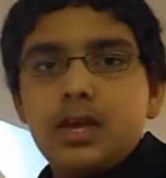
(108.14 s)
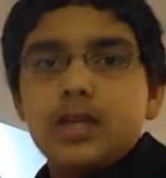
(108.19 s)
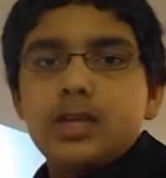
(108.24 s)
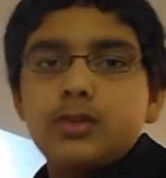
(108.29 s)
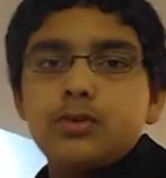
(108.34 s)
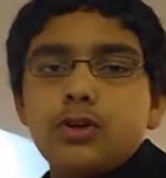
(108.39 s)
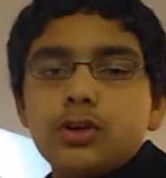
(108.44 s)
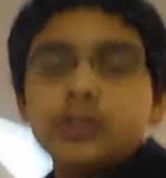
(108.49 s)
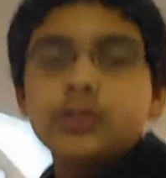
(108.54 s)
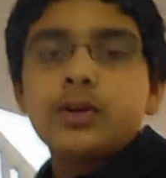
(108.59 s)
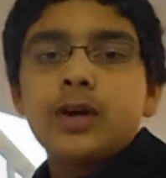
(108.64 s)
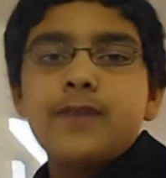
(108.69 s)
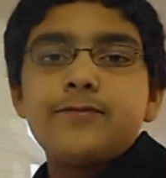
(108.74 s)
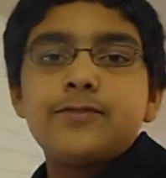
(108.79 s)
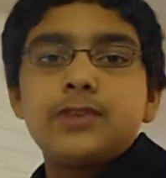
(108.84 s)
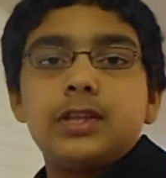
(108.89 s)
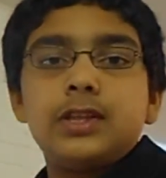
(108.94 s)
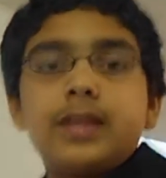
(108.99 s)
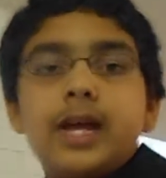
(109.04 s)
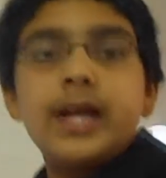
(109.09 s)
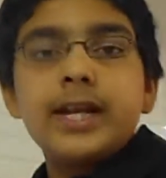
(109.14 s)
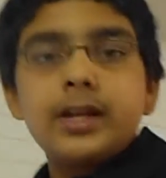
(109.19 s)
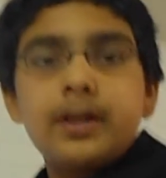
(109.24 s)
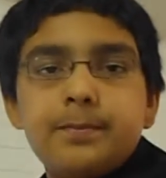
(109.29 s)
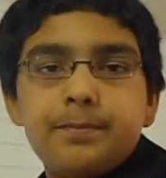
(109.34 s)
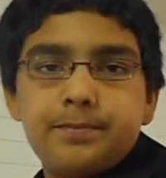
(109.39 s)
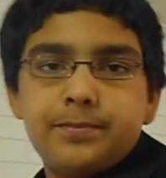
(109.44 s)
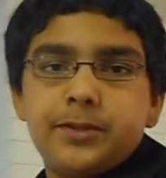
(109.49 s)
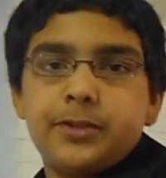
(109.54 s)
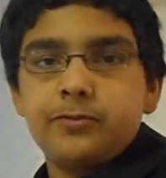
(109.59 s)
You also have to light
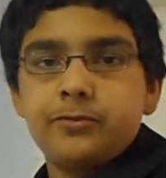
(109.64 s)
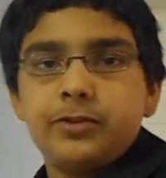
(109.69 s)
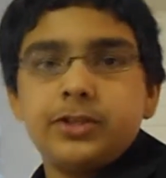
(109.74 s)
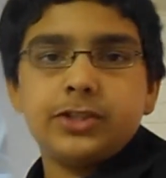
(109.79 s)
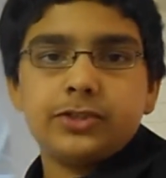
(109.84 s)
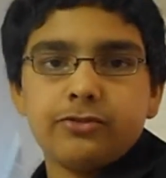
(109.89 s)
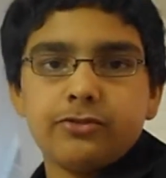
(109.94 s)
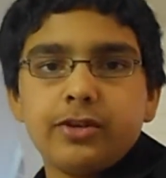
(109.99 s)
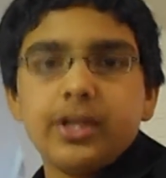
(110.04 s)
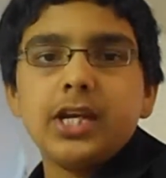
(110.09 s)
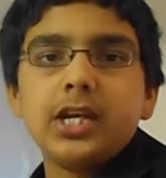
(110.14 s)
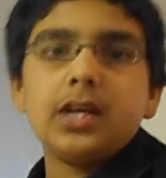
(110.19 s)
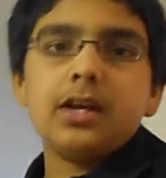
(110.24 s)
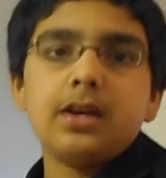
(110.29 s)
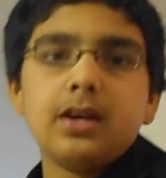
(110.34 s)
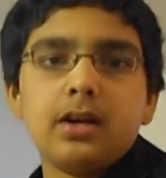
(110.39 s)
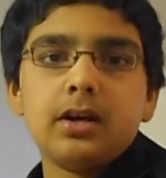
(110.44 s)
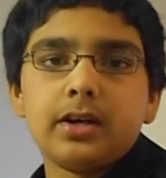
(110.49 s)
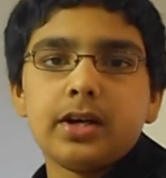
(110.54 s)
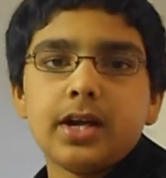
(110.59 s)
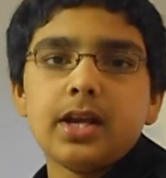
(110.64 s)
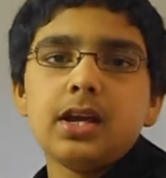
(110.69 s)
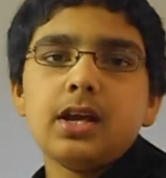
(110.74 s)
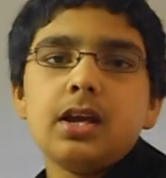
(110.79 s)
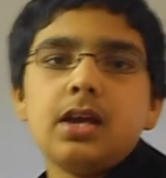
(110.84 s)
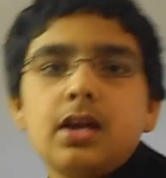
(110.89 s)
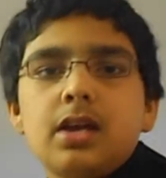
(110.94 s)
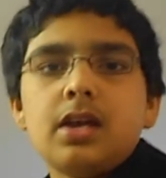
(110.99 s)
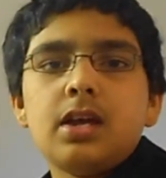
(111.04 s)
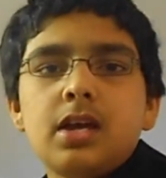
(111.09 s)
up the green screen, okay?
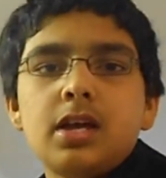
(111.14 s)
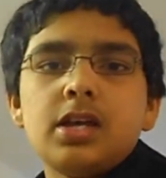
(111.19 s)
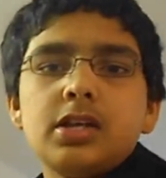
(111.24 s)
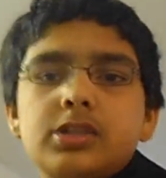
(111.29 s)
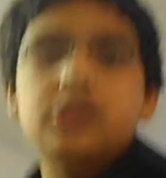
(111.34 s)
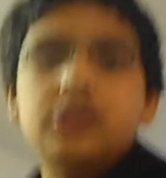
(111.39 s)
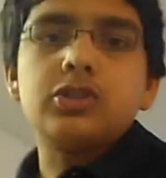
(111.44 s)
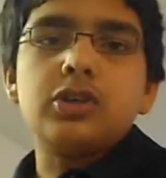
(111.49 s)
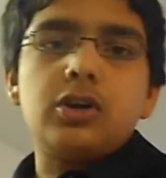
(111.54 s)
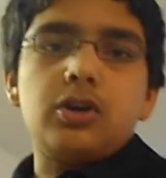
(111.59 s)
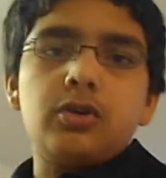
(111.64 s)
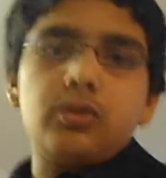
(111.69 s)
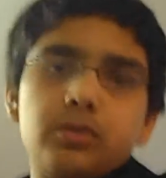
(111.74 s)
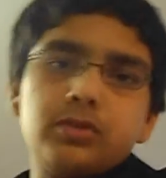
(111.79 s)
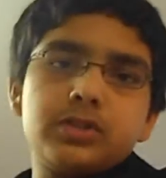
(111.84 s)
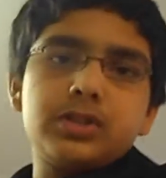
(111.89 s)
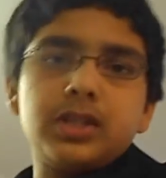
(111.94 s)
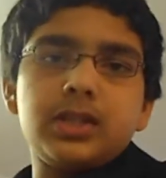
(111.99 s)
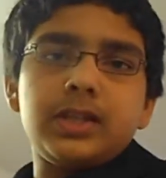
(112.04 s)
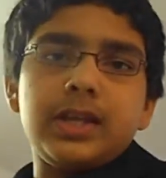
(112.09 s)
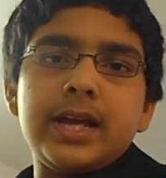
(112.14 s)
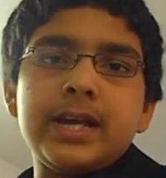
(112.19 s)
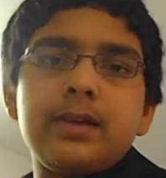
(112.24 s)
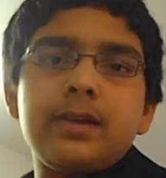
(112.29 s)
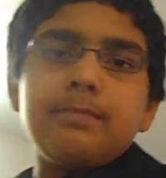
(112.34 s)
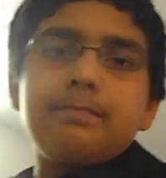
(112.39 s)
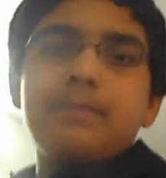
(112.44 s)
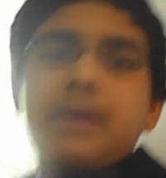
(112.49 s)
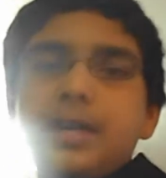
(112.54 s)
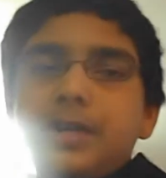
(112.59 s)
So to light
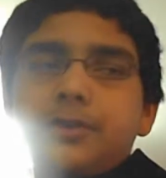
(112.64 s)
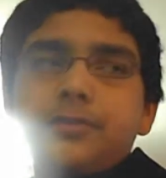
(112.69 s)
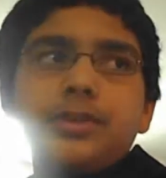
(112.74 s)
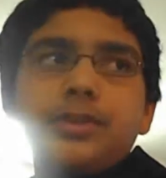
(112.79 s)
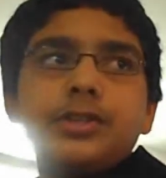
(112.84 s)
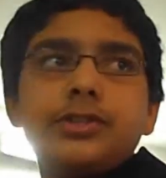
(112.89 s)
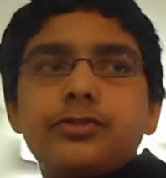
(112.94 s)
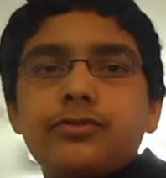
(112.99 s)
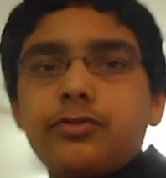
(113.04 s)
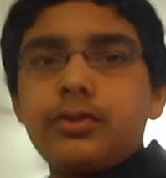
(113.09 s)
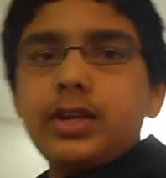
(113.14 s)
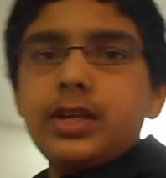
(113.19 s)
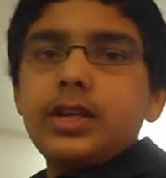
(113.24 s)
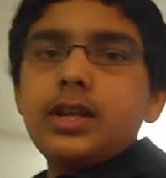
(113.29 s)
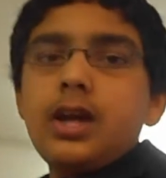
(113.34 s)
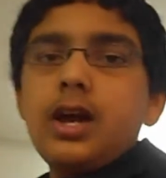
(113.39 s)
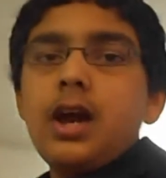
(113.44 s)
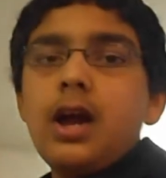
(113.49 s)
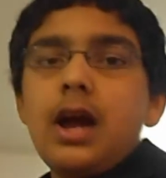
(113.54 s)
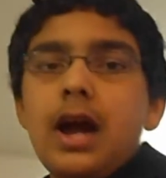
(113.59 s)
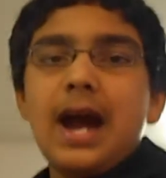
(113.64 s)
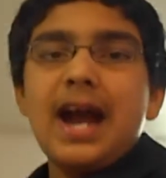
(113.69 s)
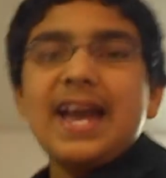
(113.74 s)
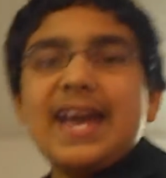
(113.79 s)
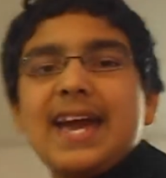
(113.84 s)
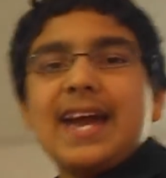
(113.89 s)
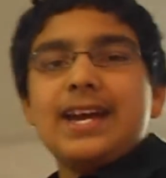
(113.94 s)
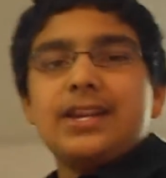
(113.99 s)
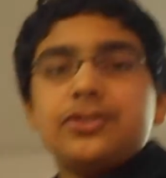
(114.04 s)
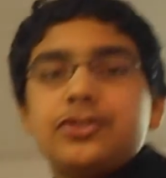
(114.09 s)
up my green screen, I
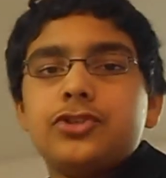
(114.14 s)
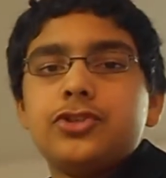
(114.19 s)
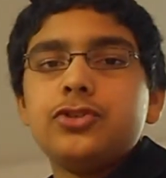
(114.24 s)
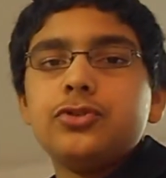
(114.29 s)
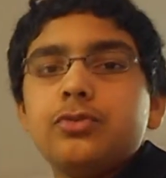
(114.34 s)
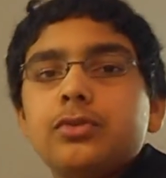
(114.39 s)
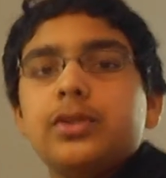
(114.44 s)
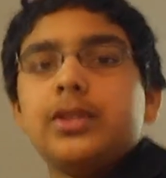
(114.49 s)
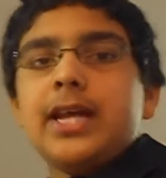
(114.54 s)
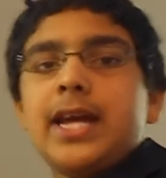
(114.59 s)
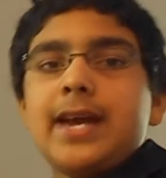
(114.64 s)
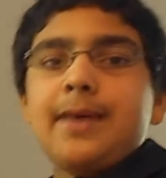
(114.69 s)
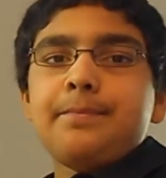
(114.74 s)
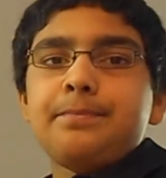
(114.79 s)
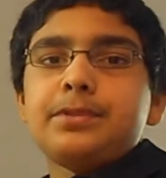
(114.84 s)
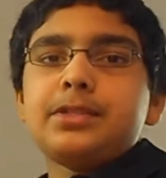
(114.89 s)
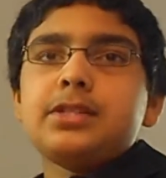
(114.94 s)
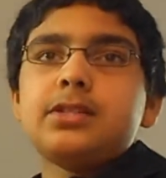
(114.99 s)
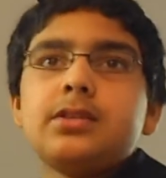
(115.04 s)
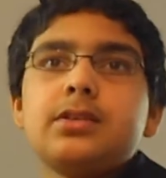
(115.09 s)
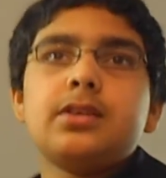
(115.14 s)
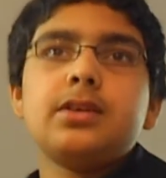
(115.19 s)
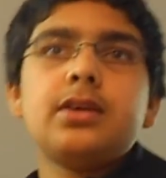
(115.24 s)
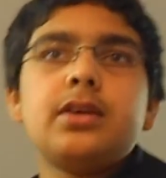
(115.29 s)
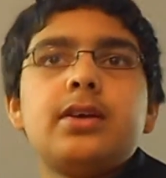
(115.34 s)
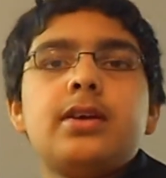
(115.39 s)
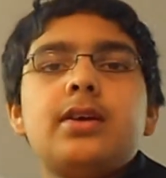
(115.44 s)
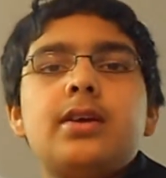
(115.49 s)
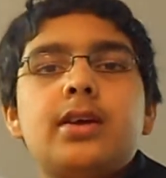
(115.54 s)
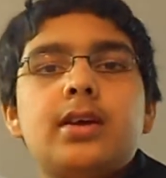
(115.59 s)
had two lamps
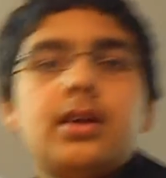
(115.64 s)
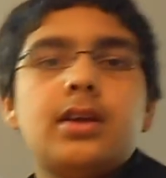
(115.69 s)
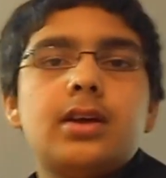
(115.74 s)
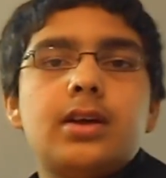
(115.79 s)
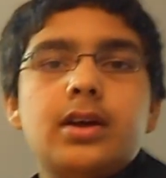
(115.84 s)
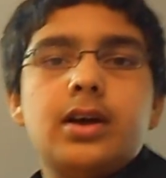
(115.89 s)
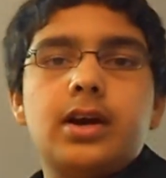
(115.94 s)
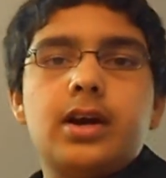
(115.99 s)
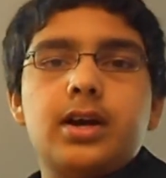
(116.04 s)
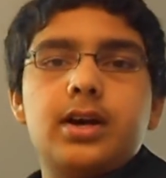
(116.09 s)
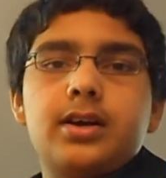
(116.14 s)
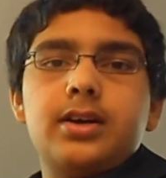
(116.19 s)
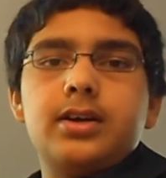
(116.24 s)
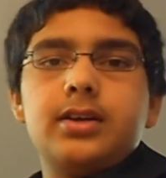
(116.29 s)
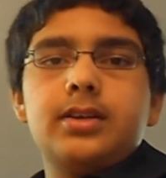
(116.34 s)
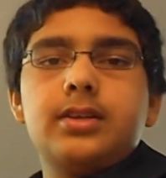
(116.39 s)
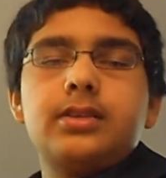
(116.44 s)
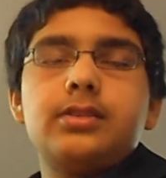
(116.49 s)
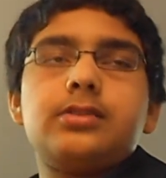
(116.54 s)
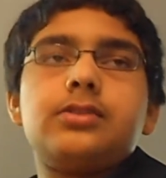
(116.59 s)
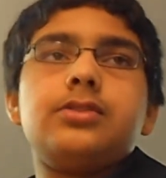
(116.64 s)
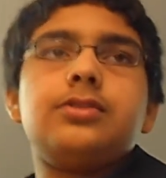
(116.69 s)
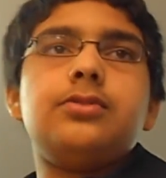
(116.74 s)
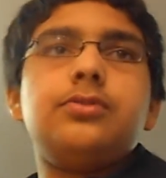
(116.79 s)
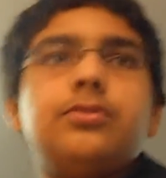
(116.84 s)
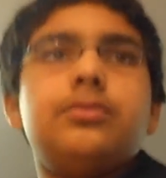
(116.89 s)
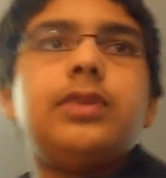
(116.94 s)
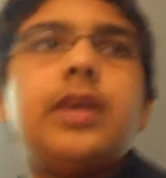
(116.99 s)
to